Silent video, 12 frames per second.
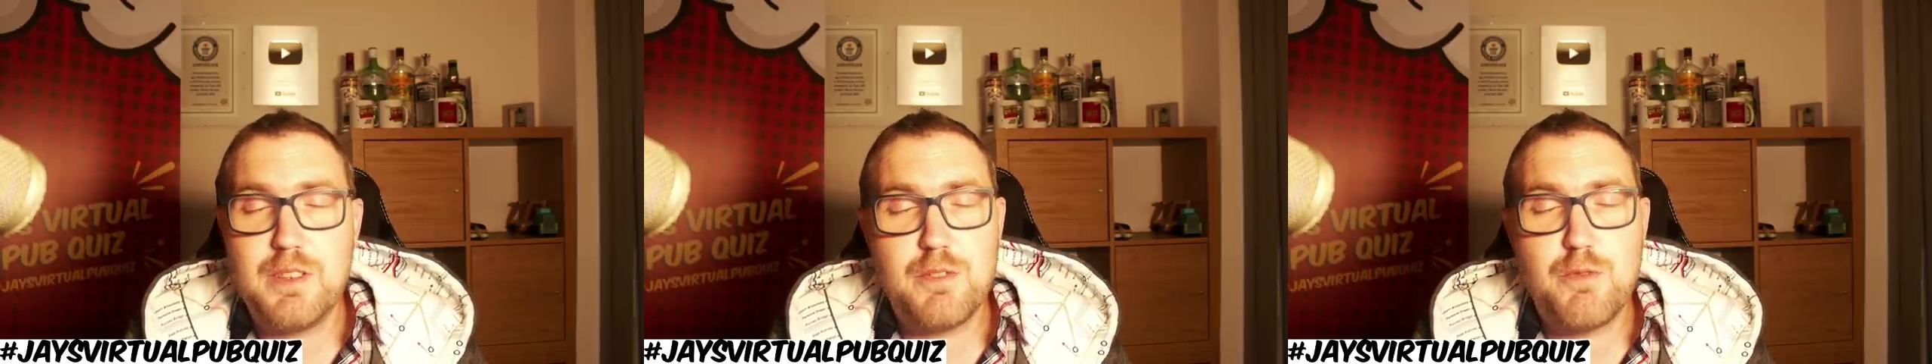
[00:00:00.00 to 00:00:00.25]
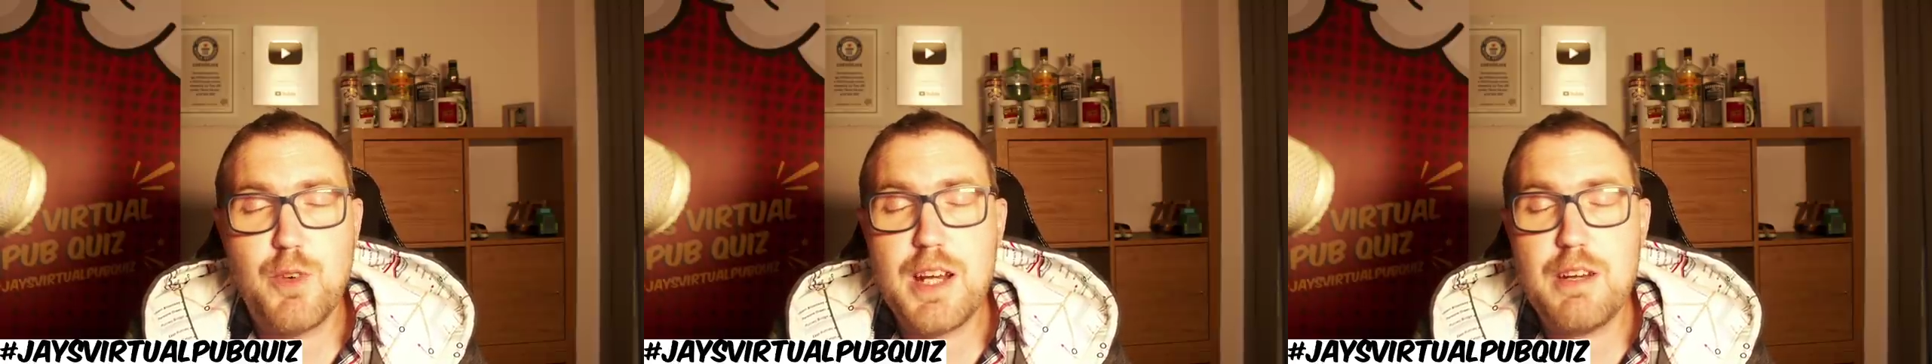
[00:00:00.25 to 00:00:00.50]

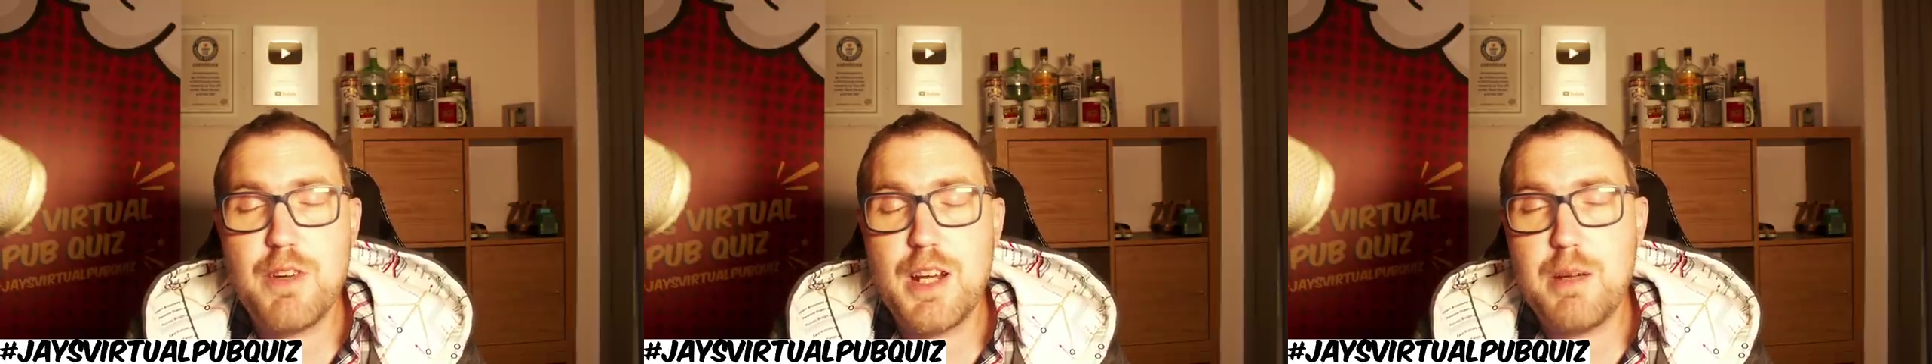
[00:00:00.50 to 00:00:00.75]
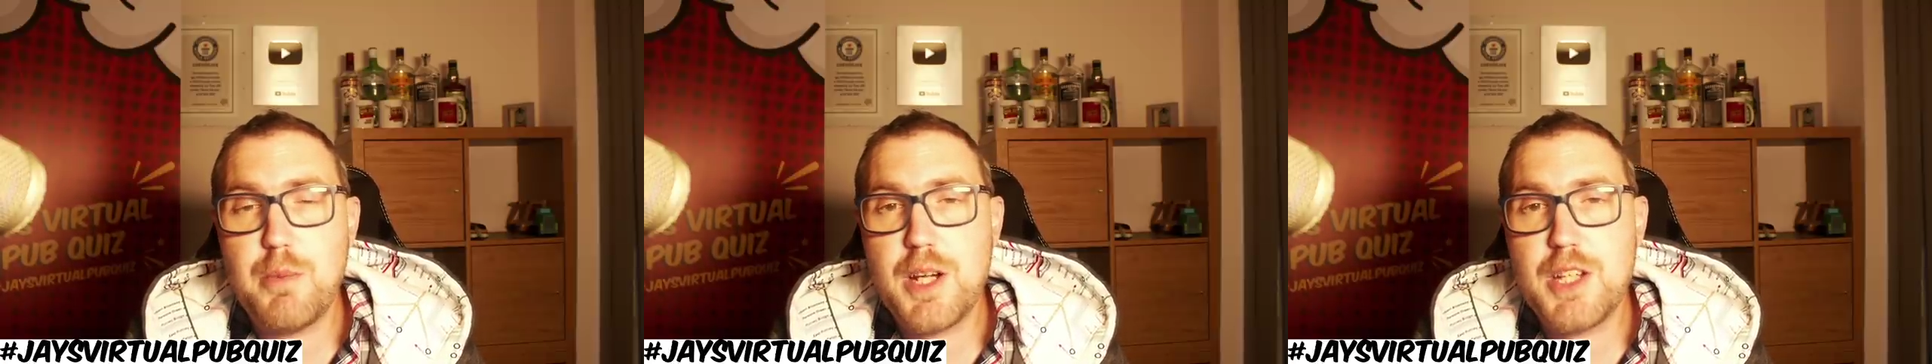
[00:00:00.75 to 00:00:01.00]
It's really,
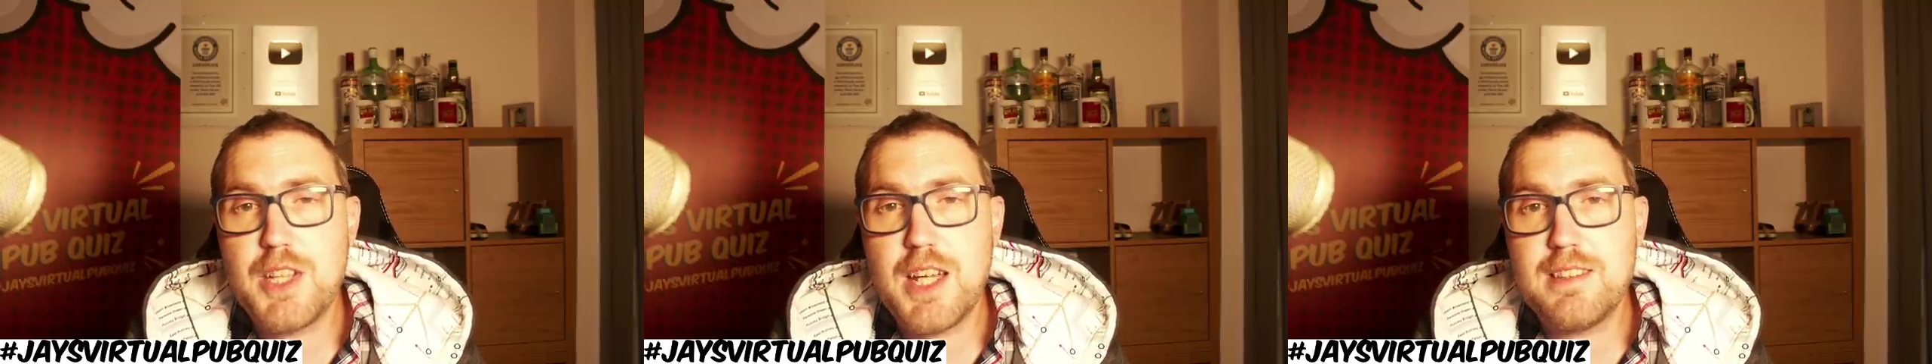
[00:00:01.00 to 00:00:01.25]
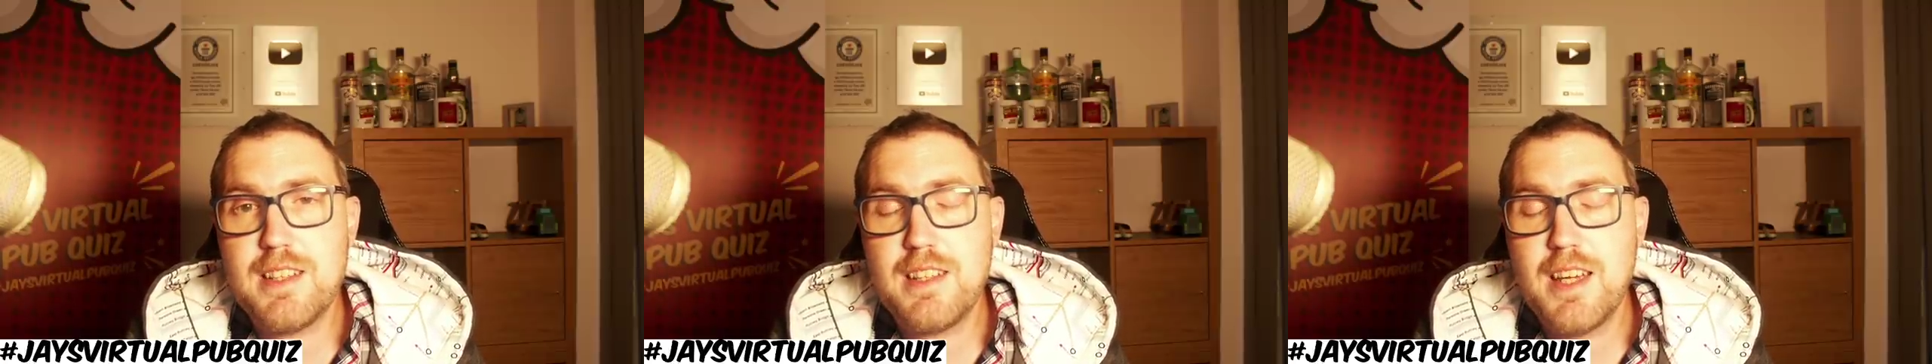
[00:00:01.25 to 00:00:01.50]
really
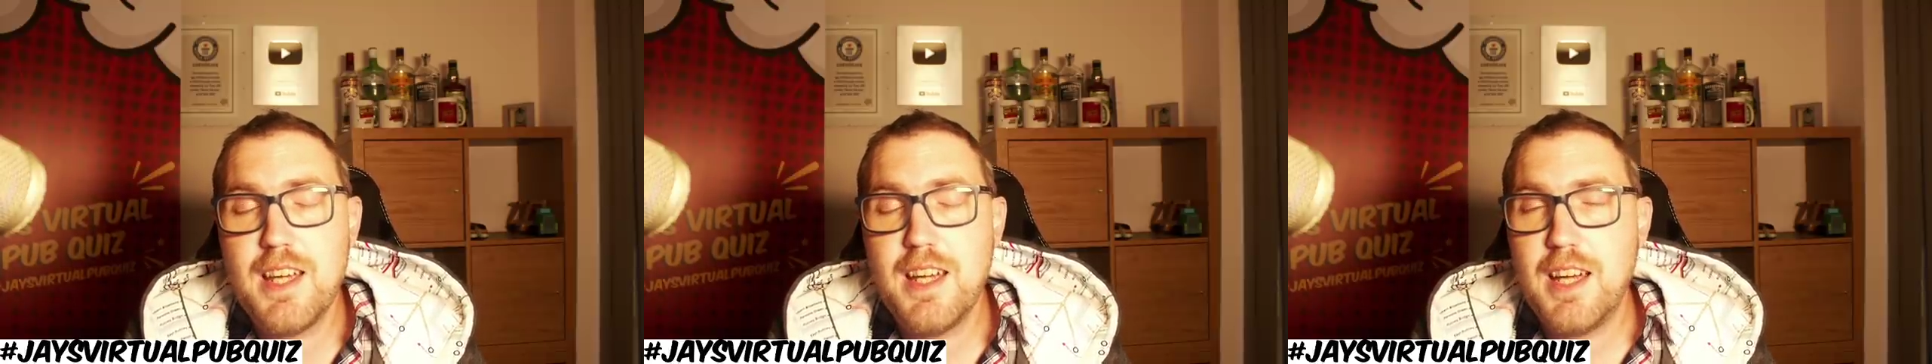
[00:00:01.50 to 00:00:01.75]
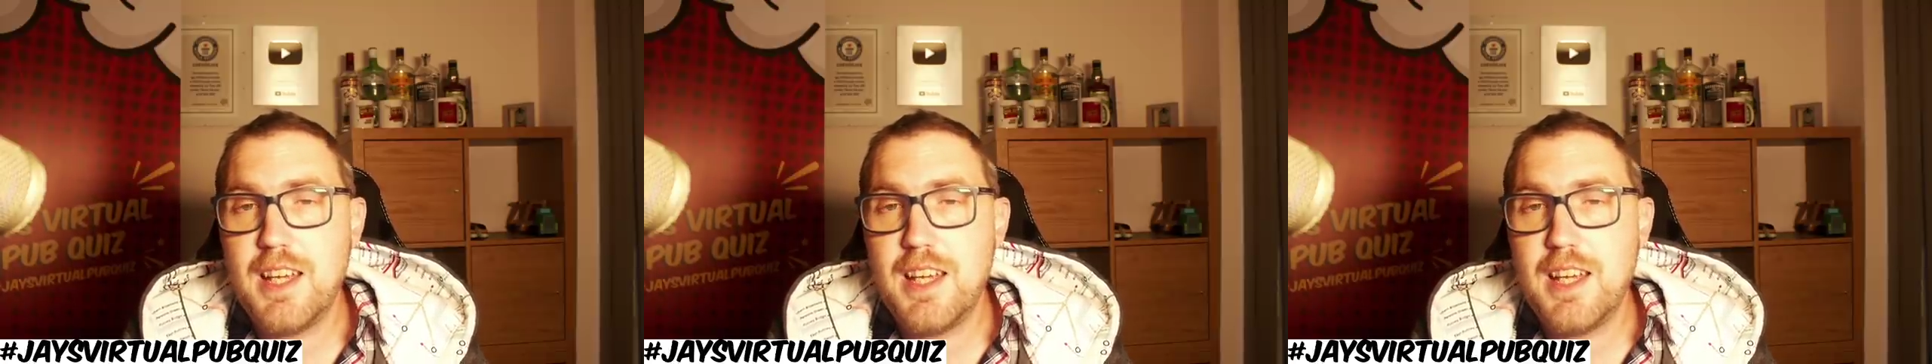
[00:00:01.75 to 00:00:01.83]
appreciated.